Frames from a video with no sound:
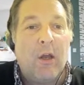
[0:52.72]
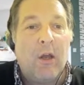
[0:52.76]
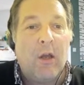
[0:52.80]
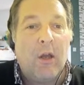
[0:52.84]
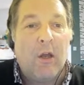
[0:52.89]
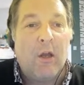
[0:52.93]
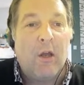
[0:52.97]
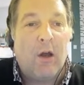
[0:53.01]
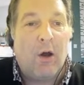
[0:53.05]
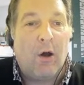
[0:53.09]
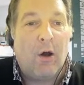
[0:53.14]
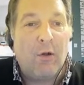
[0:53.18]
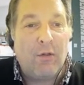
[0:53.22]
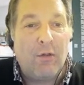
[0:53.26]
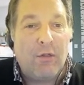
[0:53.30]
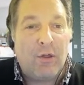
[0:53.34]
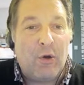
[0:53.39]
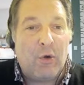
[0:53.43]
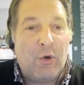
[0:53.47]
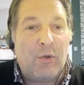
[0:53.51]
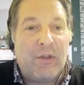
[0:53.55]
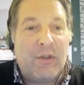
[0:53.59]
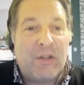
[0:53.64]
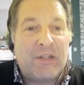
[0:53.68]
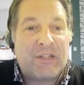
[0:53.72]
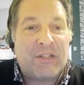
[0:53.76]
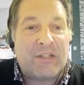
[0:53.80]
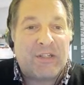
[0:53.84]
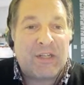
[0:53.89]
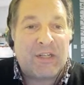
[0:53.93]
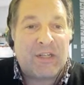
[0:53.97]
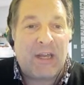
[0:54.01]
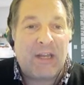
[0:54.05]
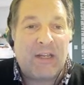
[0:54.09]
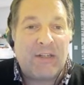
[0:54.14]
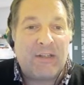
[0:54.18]
Although this
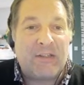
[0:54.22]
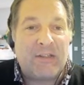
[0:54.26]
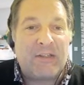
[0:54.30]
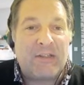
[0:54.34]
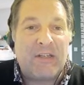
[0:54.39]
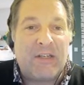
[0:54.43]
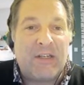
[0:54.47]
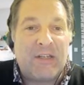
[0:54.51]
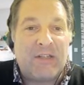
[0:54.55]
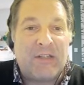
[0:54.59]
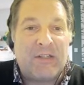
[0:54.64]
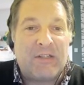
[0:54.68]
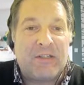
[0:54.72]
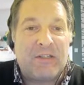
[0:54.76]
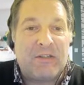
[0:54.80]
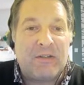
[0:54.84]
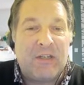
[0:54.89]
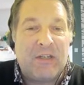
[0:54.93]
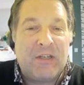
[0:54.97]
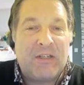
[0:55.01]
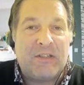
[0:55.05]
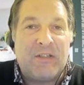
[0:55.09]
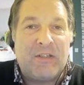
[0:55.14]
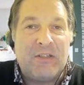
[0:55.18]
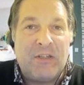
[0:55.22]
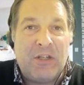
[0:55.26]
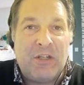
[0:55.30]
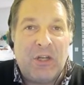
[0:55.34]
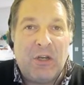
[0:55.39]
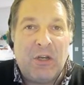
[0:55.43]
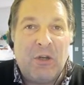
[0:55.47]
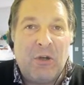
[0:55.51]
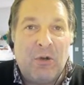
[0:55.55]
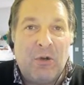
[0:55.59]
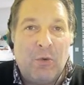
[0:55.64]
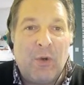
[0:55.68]
science is
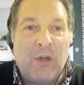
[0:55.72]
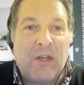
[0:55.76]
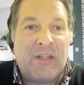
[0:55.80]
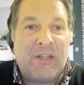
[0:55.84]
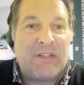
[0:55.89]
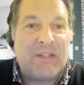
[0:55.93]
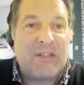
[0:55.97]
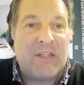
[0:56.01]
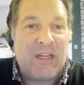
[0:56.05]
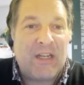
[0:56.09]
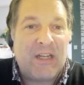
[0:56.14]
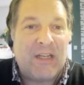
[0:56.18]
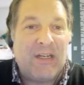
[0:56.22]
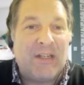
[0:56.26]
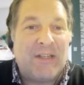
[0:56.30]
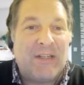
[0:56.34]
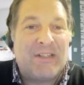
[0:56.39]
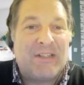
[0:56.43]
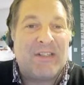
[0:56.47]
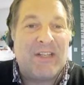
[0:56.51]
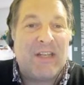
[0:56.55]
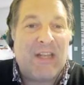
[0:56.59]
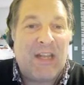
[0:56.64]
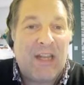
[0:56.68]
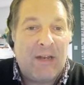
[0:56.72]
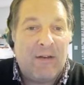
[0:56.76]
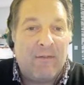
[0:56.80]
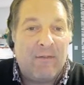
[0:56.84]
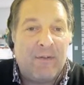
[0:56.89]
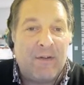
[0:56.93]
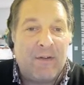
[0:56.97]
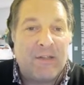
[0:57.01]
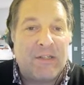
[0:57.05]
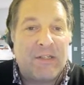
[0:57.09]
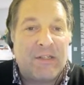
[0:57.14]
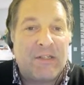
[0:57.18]
new, it's in its
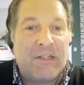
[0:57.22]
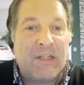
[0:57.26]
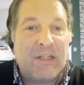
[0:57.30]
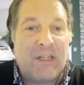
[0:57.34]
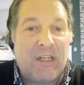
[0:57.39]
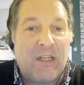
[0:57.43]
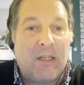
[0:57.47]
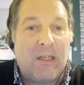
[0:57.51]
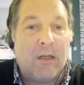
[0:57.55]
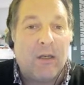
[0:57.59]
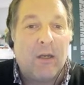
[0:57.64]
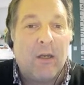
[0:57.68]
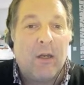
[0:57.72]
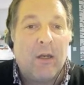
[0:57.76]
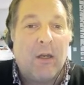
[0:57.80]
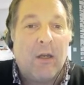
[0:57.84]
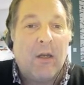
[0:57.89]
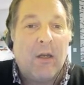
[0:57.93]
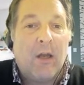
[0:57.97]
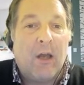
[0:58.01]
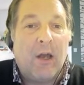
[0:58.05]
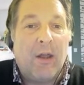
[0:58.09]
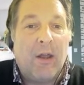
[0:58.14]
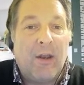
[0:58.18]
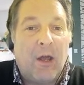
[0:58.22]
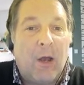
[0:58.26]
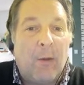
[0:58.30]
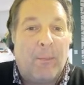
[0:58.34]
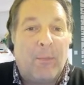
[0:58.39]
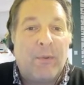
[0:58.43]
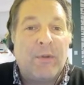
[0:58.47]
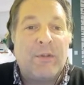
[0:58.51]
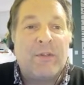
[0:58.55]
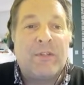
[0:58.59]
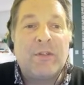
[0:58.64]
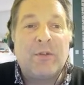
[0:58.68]
infancy, and up
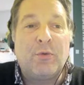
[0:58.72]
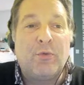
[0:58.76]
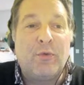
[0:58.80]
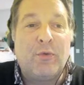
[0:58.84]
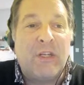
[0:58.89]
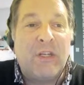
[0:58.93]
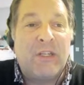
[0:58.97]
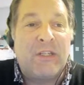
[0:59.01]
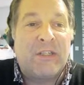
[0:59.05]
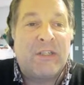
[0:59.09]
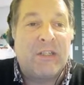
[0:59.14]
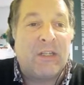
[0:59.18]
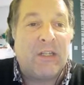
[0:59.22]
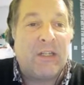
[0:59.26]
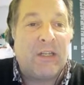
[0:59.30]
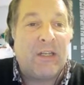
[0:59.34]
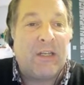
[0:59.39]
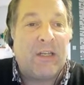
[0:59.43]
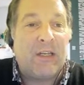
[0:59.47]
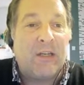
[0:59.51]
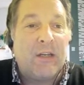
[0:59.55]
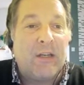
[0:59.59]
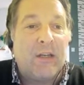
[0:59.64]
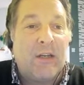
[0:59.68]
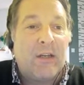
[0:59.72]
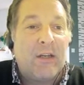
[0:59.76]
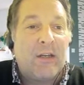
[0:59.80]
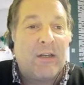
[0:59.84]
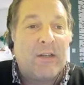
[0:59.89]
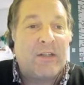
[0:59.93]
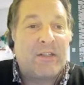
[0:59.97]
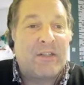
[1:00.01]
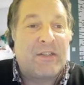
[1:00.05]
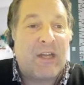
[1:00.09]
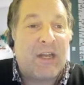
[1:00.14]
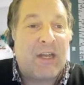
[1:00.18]
until recently,
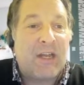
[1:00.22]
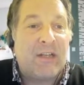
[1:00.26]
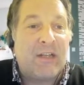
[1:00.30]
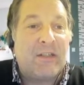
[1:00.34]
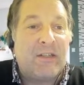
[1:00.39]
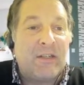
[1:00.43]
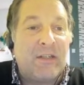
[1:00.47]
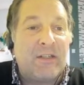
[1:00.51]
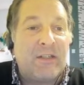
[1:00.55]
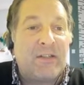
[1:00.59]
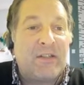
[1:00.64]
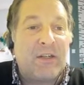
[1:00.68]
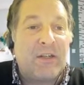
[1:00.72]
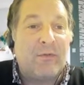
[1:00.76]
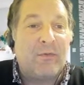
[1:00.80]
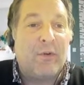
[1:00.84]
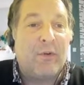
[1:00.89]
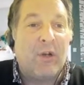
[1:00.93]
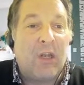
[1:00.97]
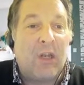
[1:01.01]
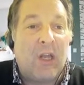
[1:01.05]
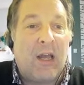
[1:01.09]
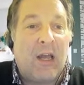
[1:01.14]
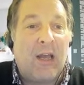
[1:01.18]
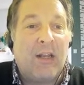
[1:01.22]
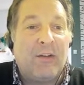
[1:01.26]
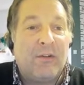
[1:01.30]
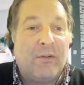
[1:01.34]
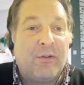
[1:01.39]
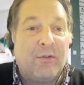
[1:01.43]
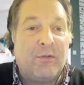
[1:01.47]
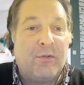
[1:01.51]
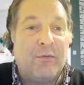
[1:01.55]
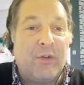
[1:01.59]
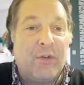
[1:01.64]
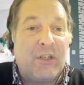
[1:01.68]
scientists have relied
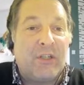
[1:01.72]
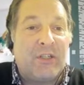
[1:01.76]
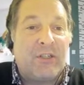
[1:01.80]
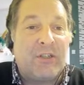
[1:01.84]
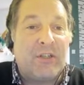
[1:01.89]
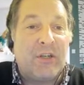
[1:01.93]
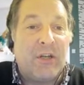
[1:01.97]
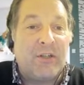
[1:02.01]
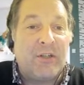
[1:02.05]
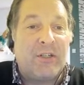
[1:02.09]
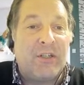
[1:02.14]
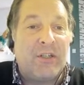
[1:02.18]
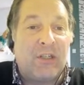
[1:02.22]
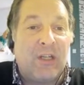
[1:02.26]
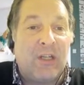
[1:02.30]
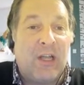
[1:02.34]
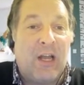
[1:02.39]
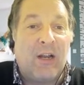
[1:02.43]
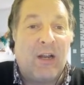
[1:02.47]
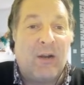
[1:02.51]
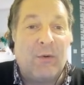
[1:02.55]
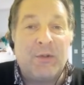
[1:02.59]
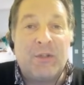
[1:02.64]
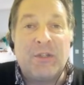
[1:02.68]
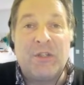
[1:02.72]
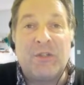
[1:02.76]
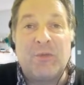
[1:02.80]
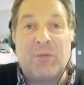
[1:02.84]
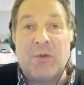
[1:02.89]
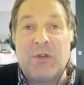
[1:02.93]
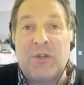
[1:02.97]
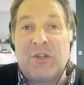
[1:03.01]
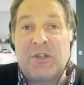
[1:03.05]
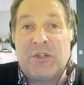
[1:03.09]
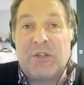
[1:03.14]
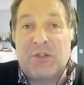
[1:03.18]
on researching languages with
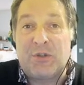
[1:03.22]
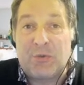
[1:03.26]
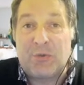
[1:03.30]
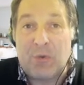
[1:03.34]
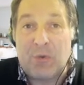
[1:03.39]
stroke